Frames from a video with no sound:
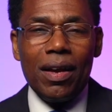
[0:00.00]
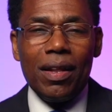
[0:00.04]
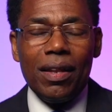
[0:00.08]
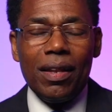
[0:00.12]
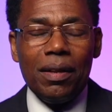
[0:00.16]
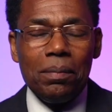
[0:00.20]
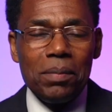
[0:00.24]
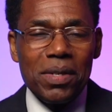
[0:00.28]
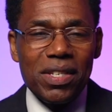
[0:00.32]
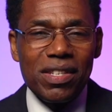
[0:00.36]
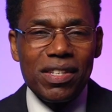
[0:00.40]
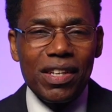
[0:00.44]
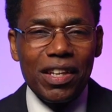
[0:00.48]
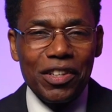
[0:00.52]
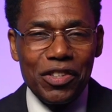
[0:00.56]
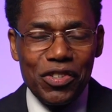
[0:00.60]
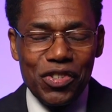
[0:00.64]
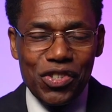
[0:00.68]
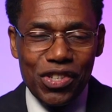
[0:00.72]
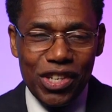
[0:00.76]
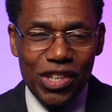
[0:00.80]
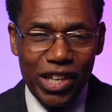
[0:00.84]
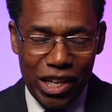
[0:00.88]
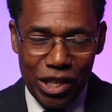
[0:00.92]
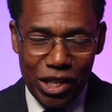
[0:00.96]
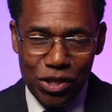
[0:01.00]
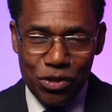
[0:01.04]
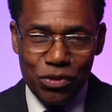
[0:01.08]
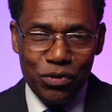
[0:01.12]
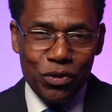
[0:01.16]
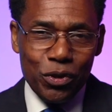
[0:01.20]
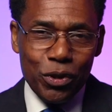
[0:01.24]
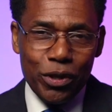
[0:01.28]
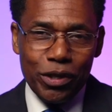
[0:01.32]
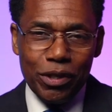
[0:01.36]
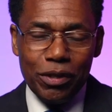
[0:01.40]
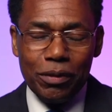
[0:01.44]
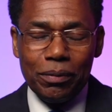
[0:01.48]
Let me set the stage
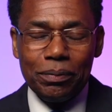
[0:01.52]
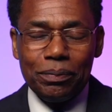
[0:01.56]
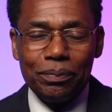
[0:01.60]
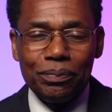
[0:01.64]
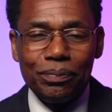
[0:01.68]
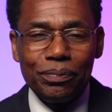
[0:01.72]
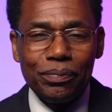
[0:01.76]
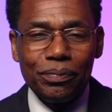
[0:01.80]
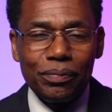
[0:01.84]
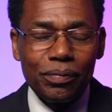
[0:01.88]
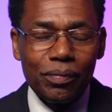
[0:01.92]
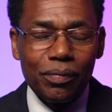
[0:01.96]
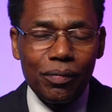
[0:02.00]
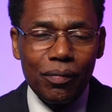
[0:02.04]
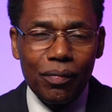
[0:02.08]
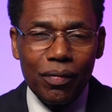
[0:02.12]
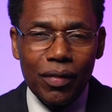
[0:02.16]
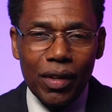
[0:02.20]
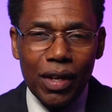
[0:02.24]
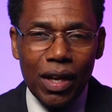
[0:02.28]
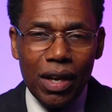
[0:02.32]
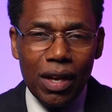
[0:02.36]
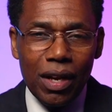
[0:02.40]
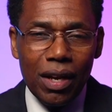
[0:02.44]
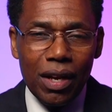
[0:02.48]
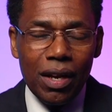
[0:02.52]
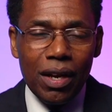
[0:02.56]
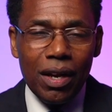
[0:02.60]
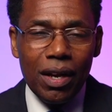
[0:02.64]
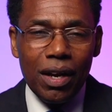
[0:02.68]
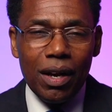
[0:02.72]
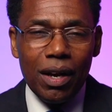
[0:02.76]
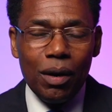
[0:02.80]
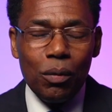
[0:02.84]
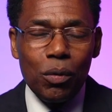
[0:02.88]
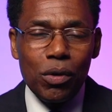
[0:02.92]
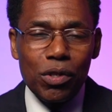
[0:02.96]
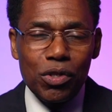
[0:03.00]
for you.
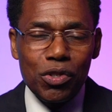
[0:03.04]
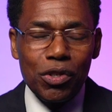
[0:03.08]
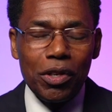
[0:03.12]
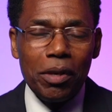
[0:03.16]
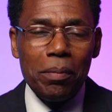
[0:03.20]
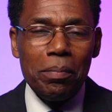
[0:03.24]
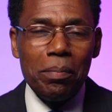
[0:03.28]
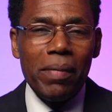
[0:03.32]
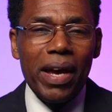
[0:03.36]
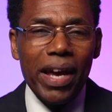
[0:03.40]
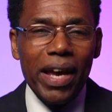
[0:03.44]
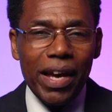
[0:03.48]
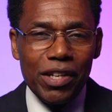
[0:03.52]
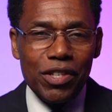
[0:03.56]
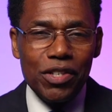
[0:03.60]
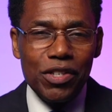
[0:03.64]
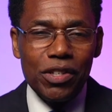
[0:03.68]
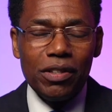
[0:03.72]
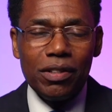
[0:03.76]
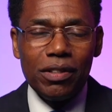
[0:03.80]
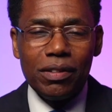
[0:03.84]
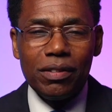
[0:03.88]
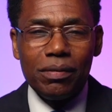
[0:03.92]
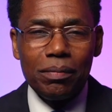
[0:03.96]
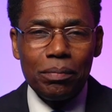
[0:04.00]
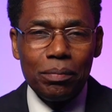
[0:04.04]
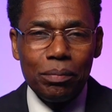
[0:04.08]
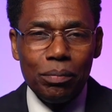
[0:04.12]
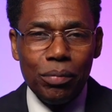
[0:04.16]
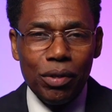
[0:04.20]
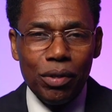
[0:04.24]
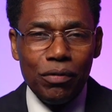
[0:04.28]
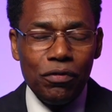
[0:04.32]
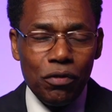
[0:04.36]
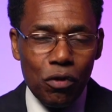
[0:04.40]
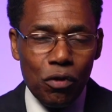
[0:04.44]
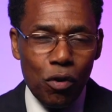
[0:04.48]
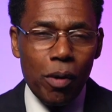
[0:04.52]
I want you to imagine
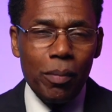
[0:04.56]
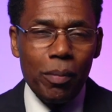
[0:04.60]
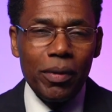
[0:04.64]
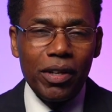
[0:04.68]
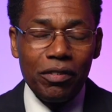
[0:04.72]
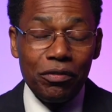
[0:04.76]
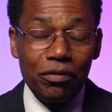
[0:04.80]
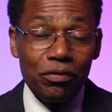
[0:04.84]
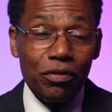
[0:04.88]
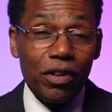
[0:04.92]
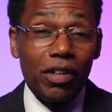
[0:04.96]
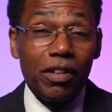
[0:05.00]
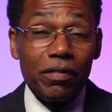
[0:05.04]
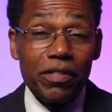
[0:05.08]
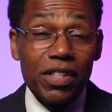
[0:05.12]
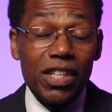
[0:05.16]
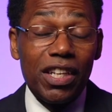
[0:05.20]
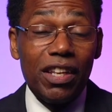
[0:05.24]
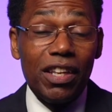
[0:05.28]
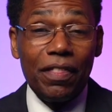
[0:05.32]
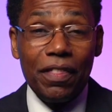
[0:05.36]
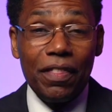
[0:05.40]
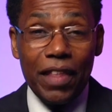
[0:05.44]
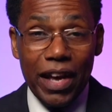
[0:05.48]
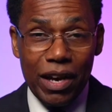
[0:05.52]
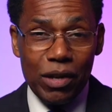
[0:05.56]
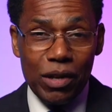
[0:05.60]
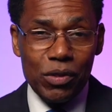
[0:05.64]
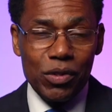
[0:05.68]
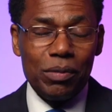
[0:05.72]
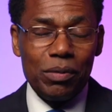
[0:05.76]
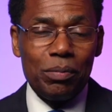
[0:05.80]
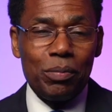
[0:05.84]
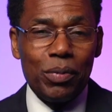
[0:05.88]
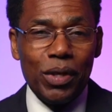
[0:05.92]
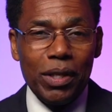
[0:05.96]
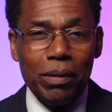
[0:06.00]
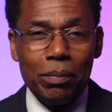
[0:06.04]
performing in front of
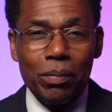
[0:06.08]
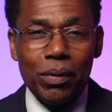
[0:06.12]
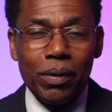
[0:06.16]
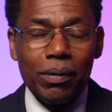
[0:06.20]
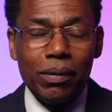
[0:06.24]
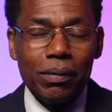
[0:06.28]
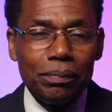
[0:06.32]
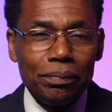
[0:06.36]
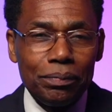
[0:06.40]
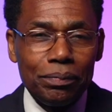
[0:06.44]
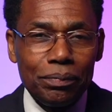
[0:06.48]
10,000 people.